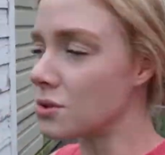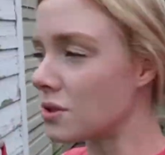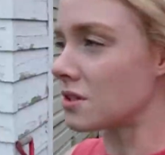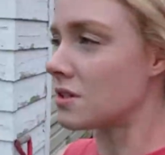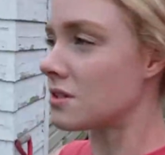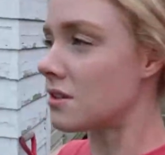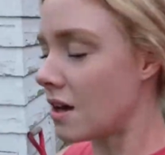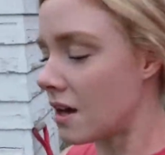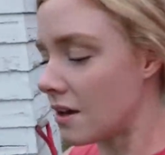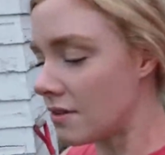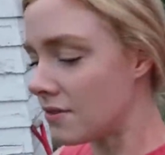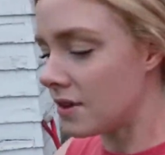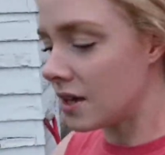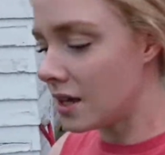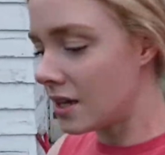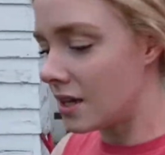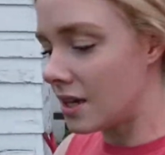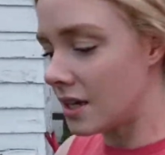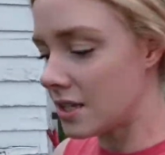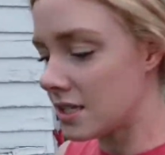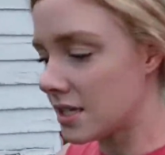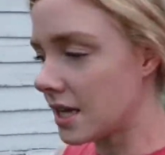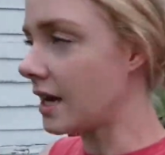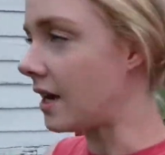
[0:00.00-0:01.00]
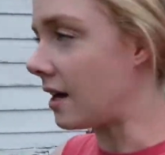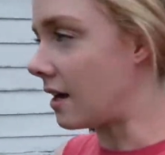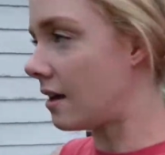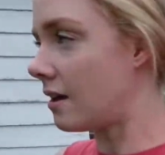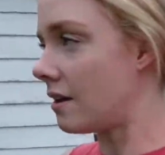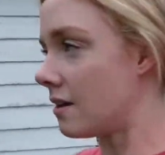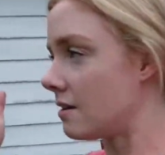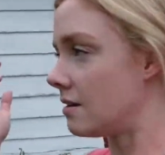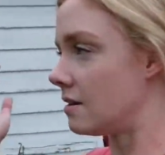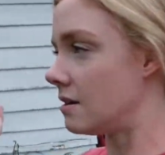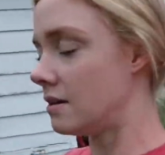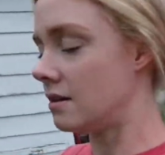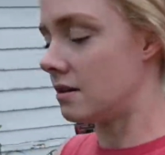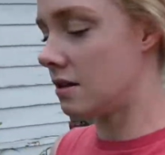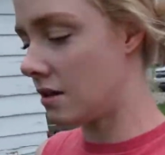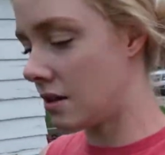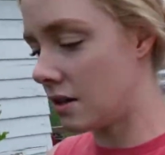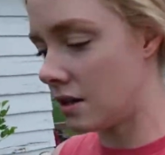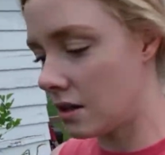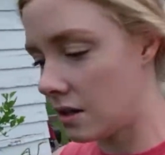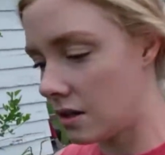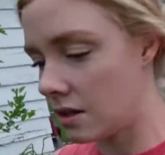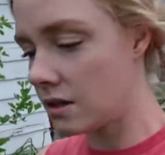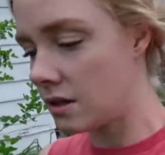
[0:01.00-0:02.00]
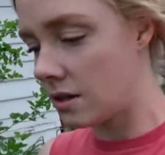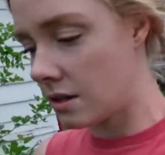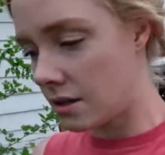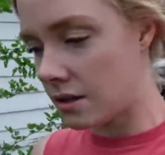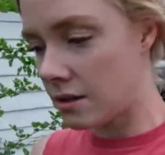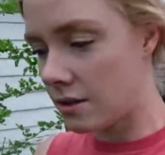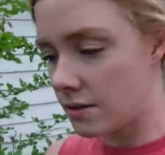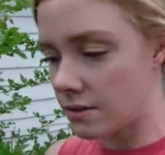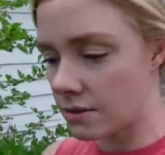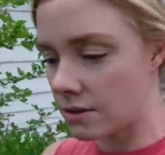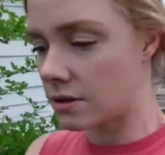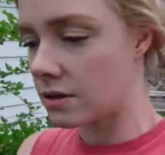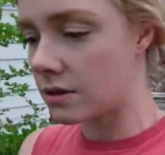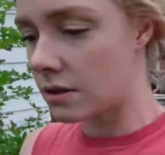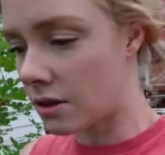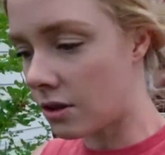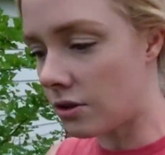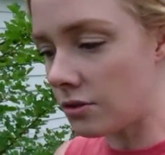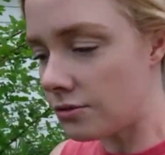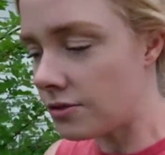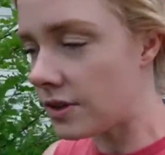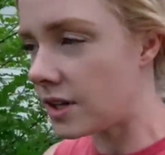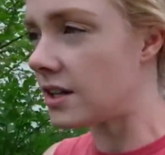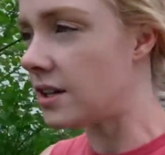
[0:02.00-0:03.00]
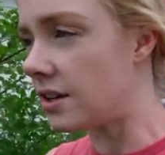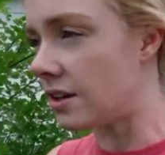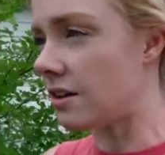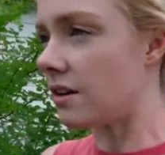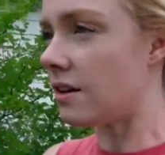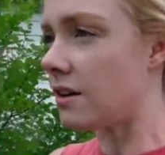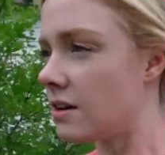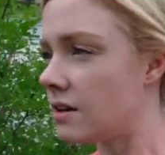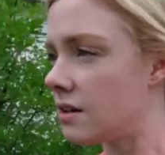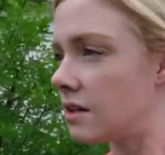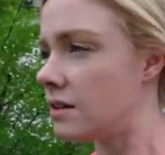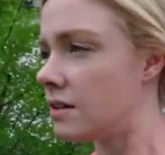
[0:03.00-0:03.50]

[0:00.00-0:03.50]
stuff. It's like, go figure.